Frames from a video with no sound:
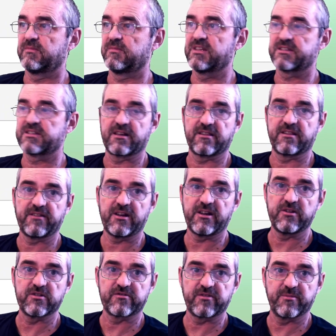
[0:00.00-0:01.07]
these are the
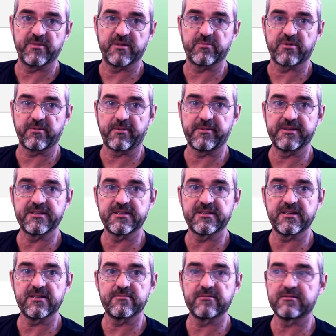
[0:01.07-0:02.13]
values from the probability
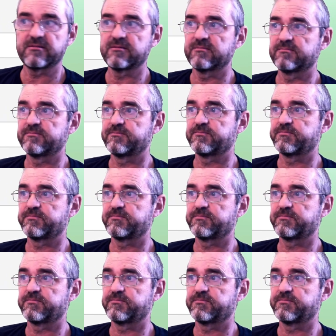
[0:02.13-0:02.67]
table